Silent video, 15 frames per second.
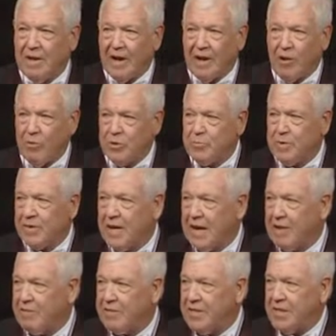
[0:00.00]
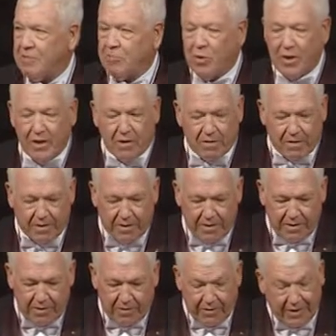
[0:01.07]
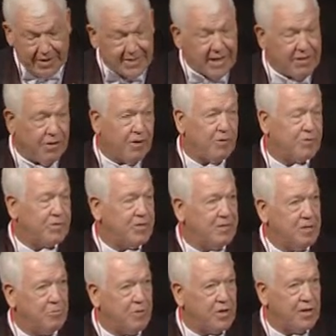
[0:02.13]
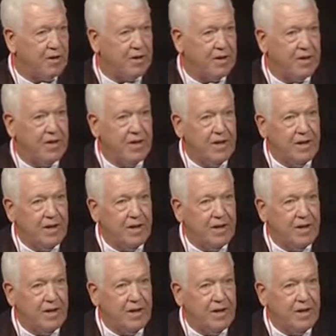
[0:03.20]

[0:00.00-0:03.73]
I'd always been kind of a team player, or at least I thought I was a team player, and